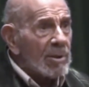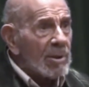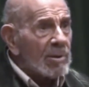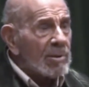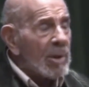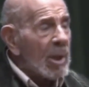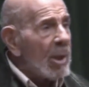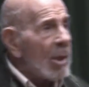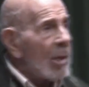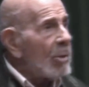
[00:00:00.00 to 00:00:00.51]

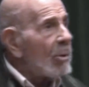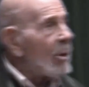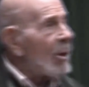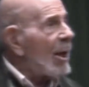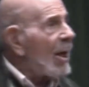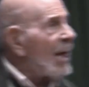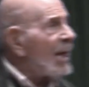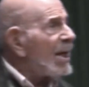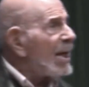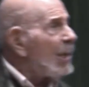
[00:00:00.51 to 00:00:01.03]
centers
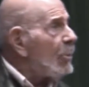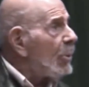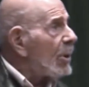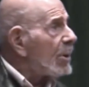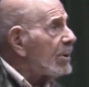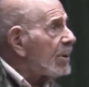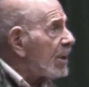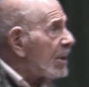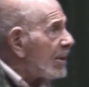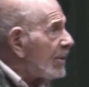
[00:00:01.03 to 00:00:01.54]
where
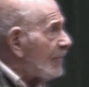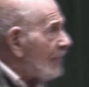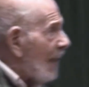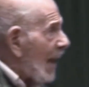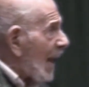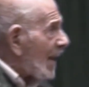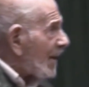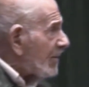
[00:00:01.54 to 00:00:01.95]
anyone can have